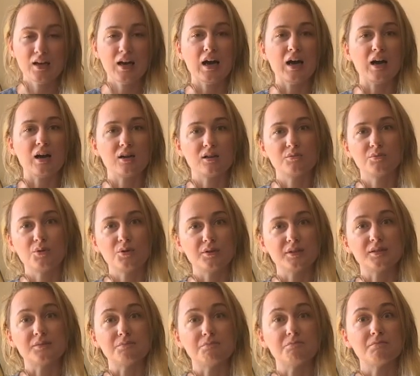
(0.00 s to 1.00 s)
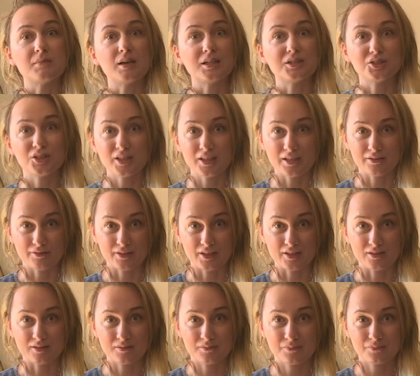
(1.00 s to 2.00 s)
our bow is much
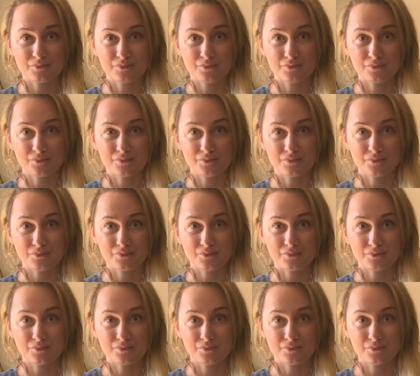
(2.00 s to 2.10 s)
heavier,